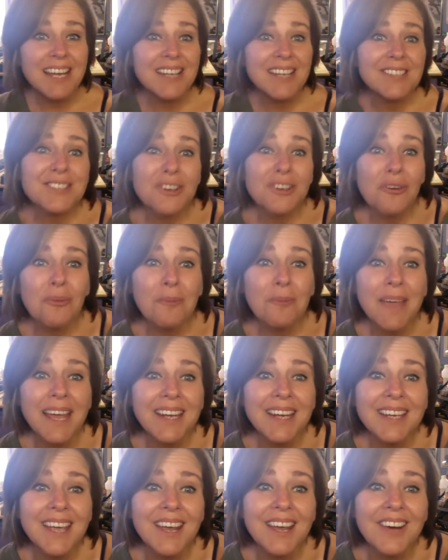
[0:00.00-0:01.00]
It's
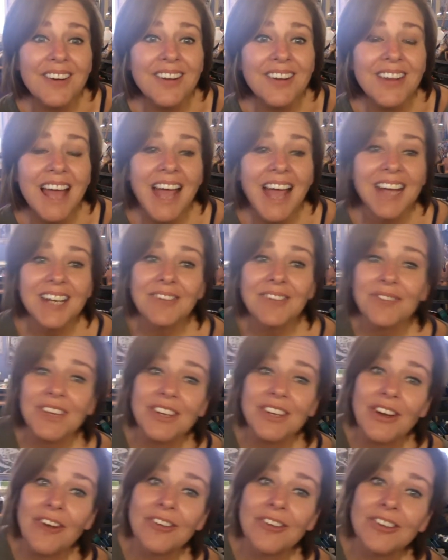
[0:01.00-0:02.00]
OMAD Caroline. If you
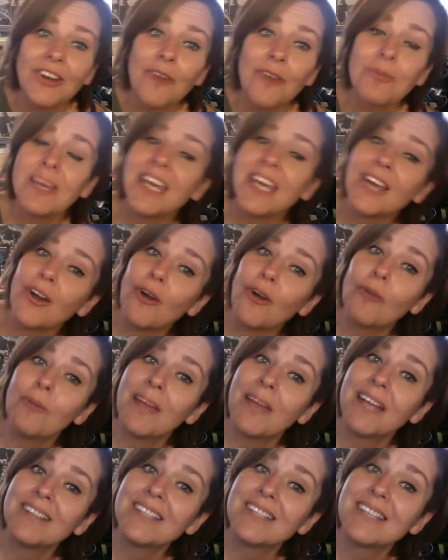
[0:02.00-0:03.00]
don't know me,
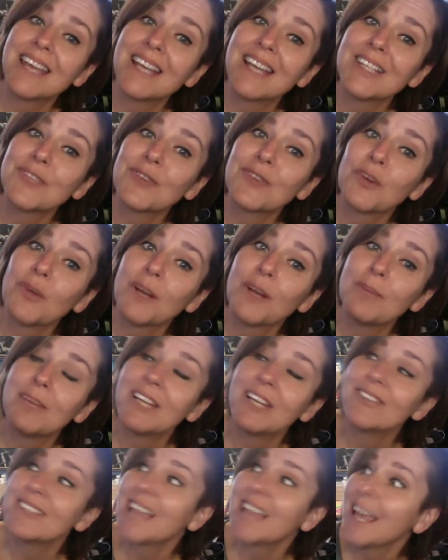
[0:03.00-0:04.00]
OMAD stands for one
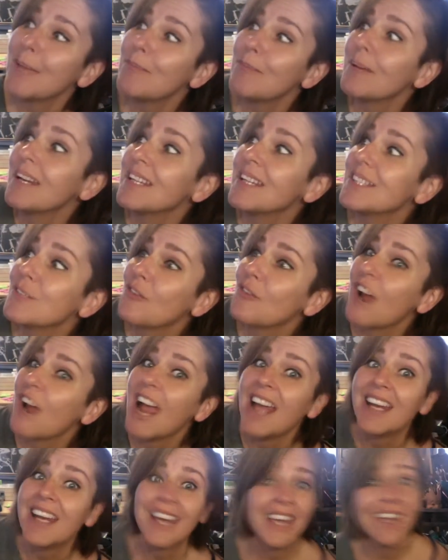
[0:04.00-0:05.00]
meal a day, but it's
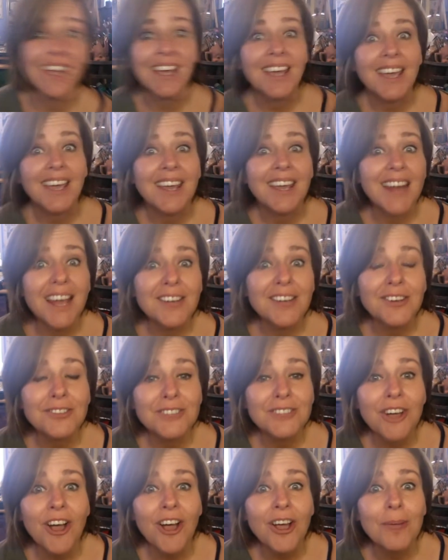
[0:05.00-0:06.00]
Friday, and I don't
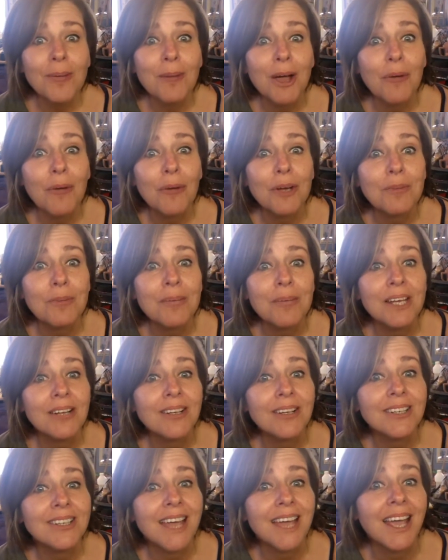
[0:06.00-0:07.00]
talk about one meal
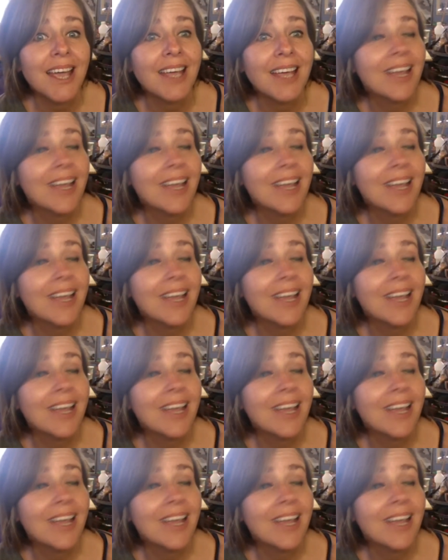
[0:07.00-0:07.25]
a day.